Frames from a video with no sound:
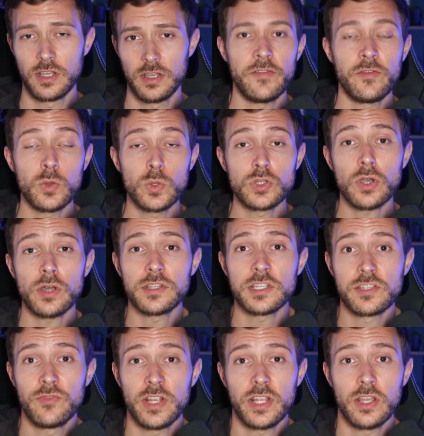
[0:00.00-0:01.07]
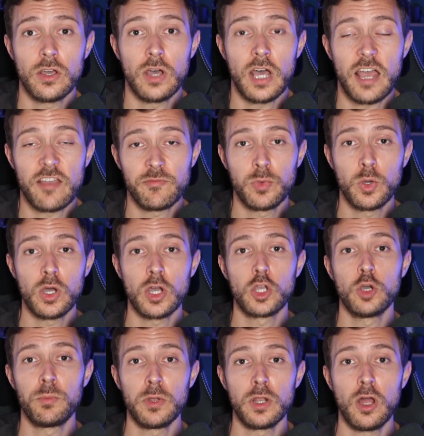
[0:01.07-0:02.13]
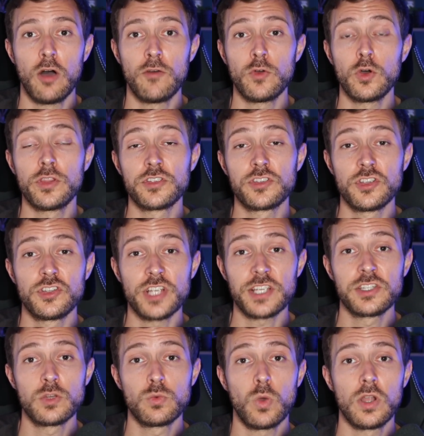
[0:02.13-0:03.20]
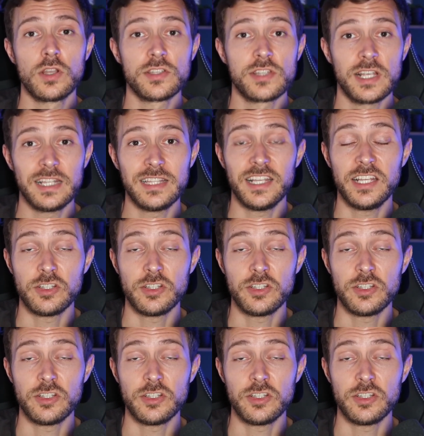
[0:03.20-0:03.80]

If you enjoyed this video, I've put a couple of other suggested ones in the